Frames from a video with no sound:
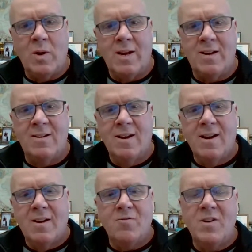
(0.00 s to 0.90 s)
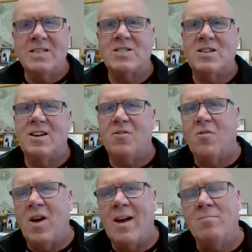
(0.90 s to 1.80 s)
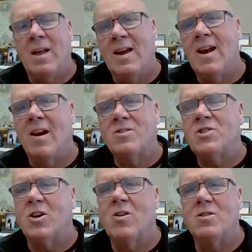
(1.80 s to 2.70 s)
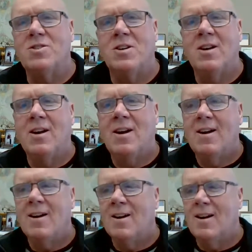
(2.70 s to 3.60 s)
We had visited a family in our church